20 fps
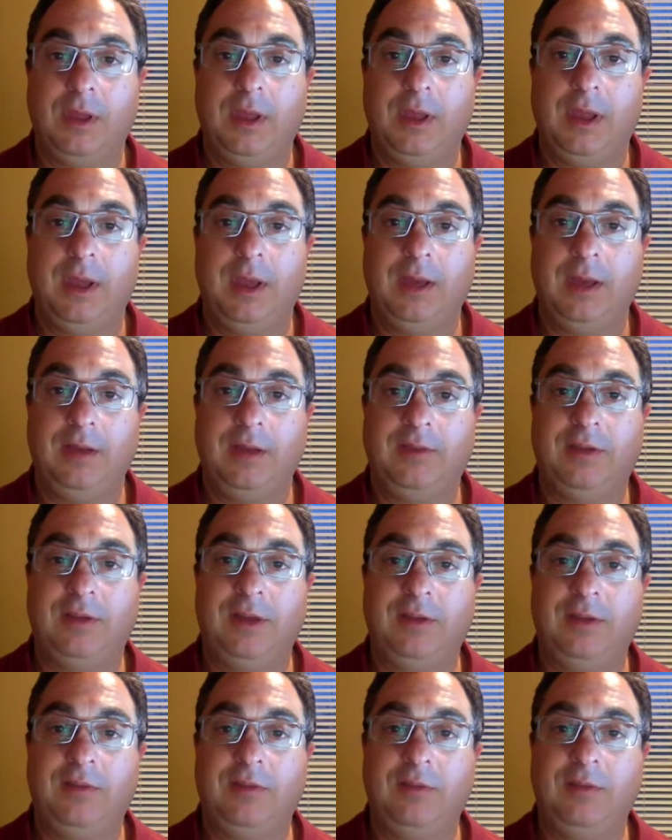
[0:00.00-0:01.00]
And he
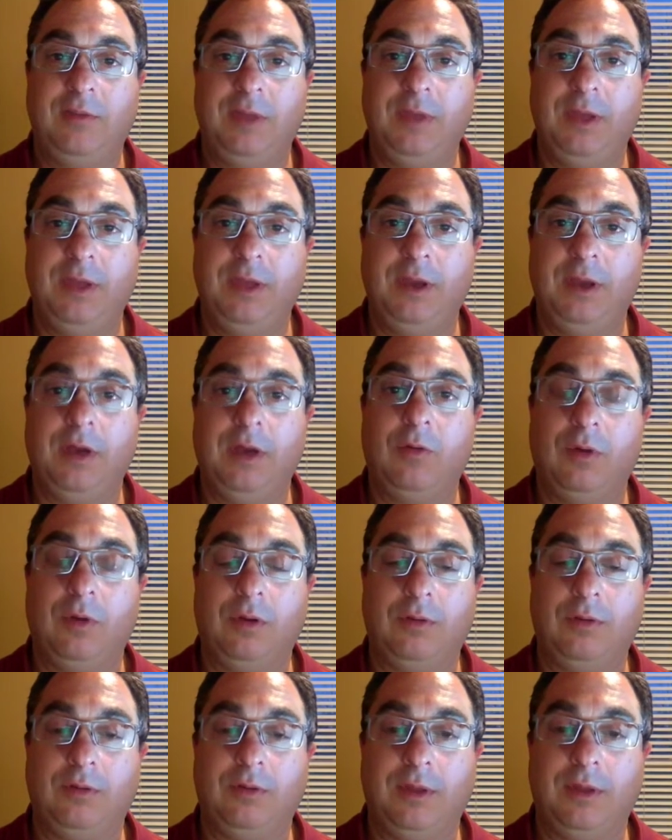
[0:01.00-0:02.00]
said to me, oh,
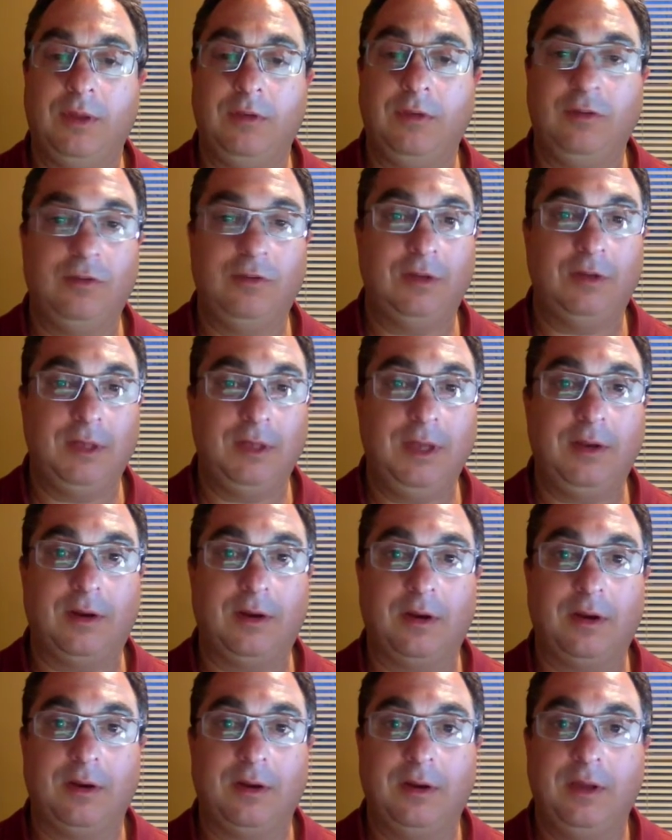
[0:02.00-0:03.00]
well, then you're a
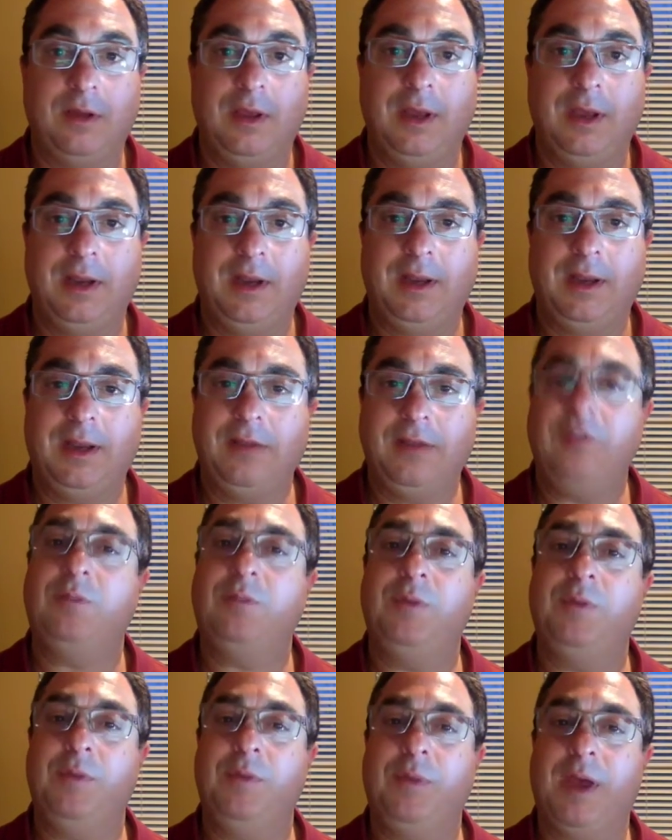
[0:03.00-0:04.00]
leader. And it kind of took
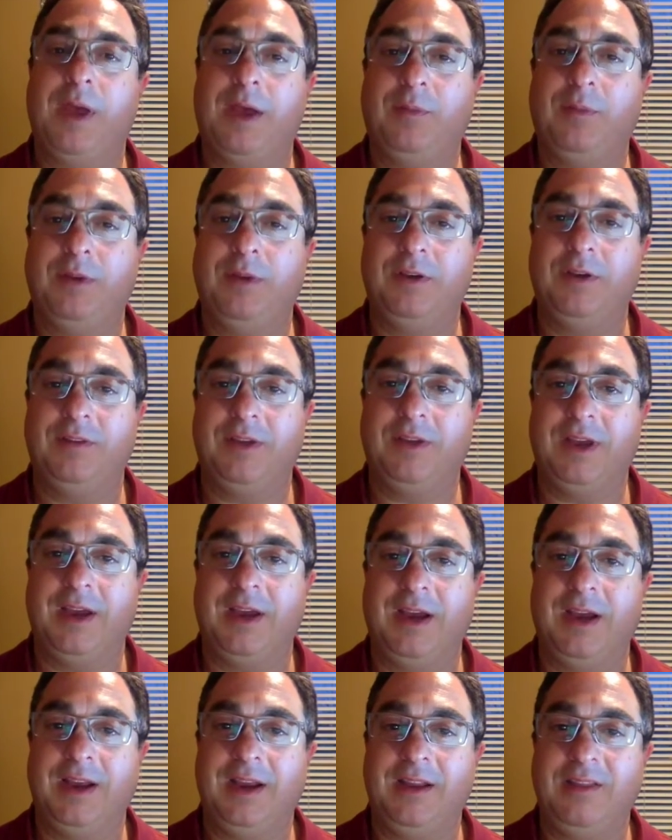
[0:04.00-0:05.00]
me aback because
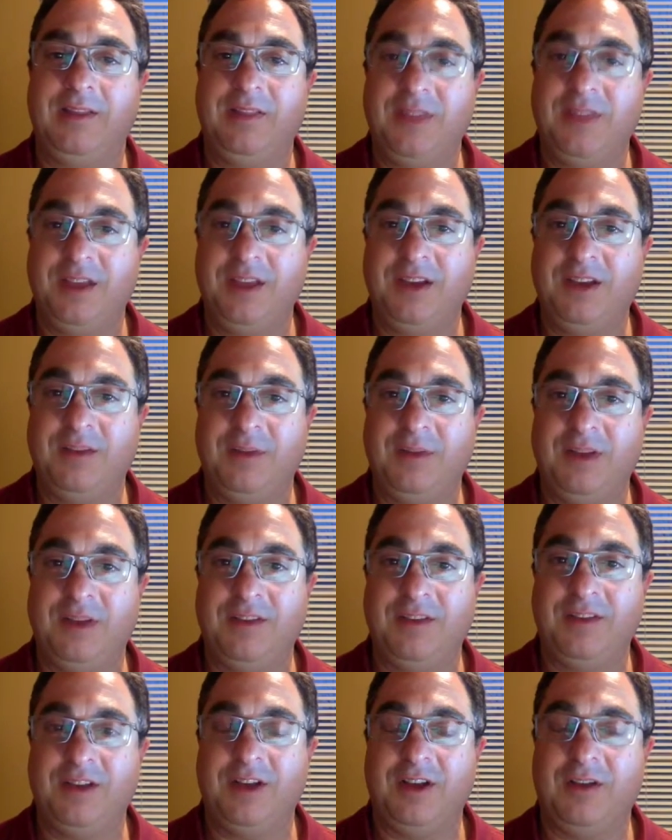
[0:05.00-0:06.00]
I didn't think of
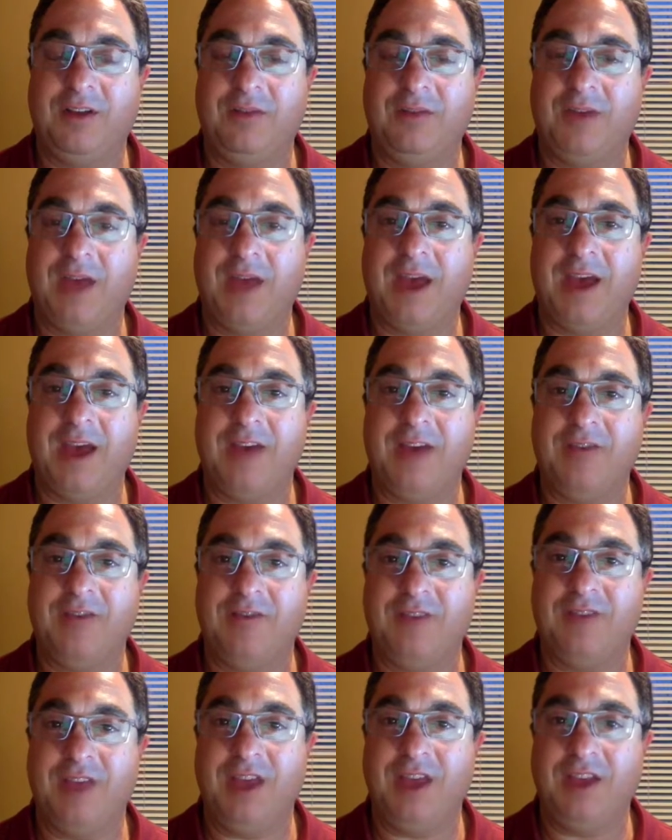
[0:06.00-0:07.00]
myself
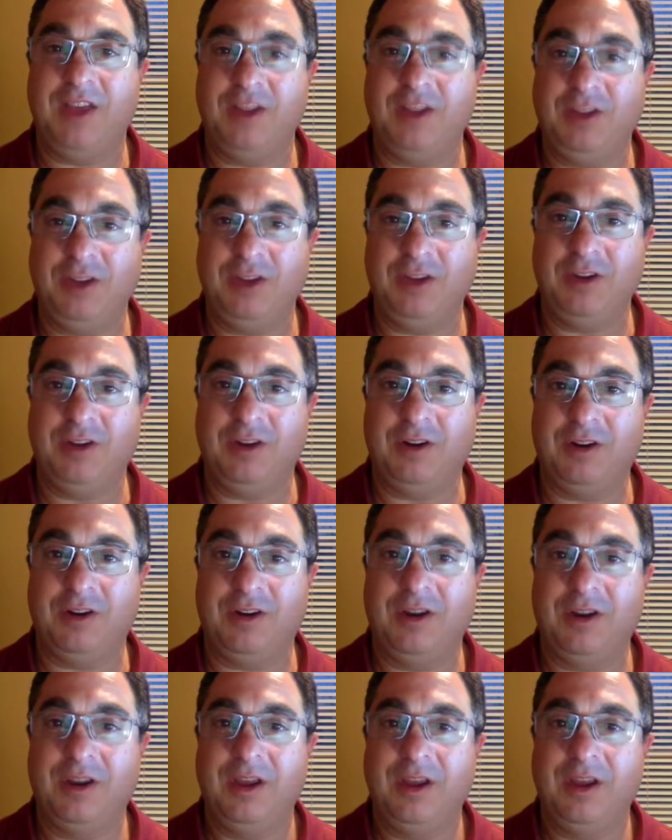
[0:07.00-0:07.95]
as a leader.